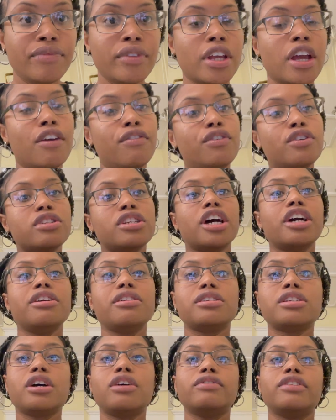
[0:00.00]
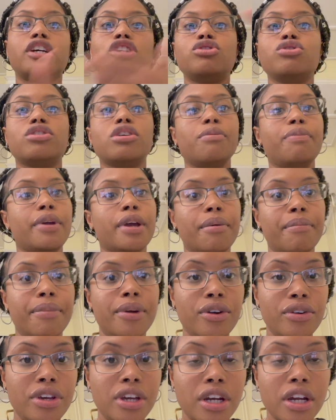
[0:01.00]
If you tell yourself that you could be a
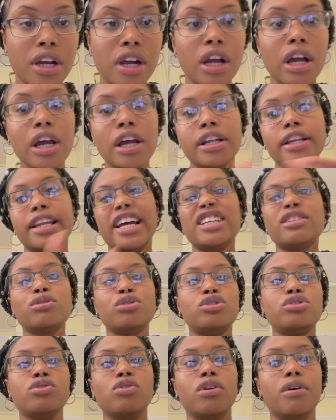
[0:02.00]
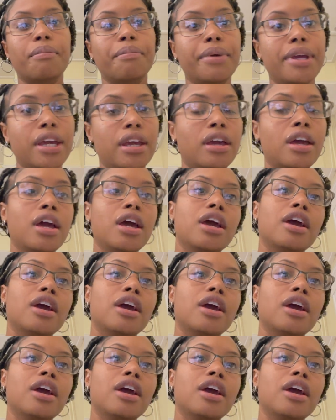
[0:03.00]
millionaire, that's what you're gonna be.